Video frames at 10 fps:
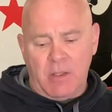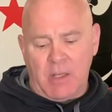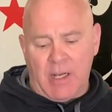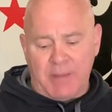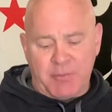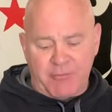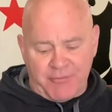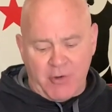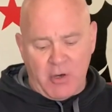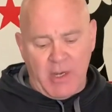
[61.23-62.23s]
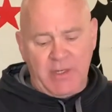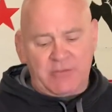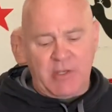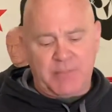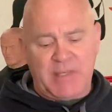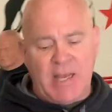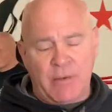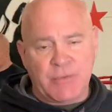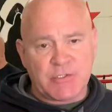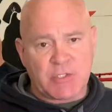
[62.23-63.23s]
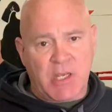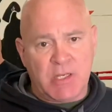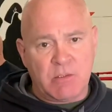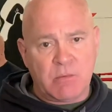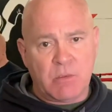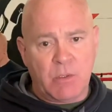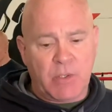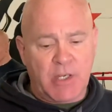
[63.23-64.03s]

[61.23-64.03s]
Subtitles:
I prefer a tip down design, okay,